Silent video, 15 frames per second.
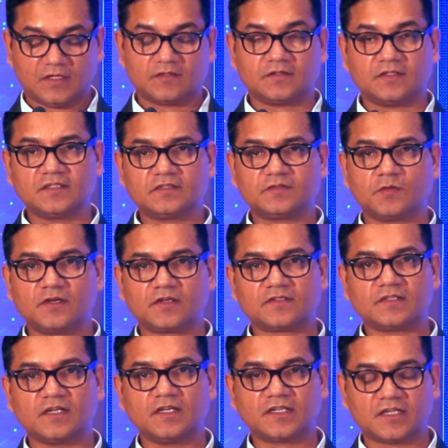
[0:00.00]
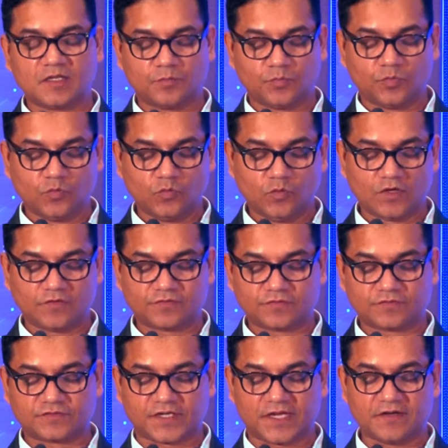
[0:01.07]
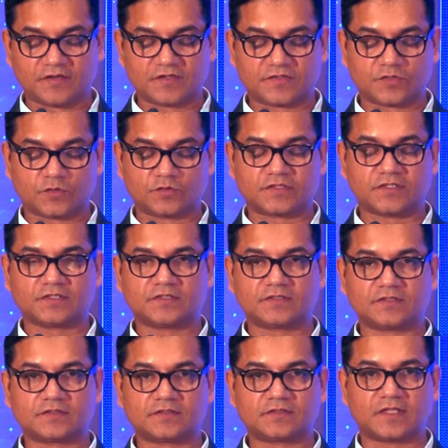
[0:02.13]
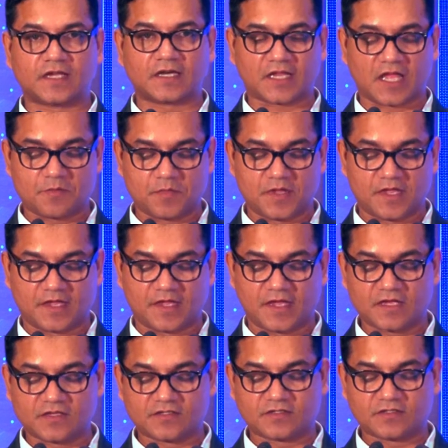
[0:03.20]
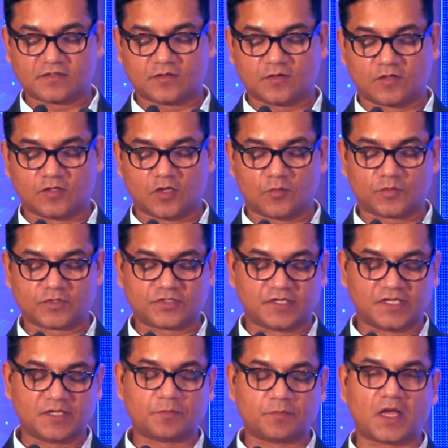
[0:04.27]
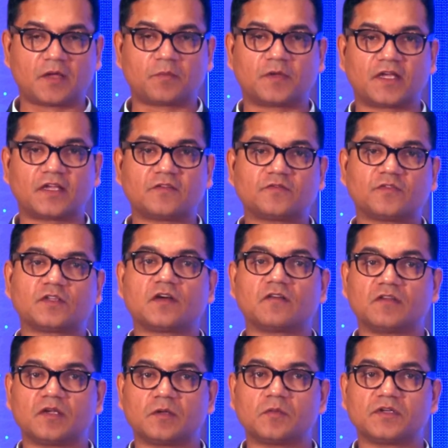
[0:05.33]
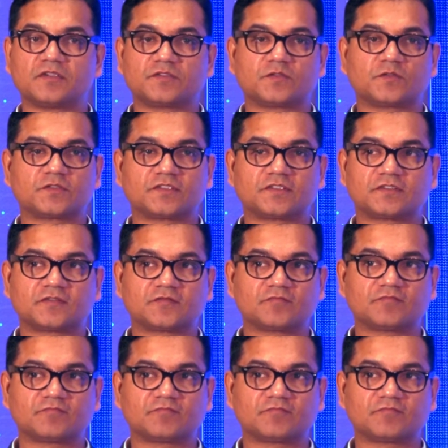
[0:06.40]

This will result in a pool of trained resources that can be engaged on the opportunity pipeline for the available resources.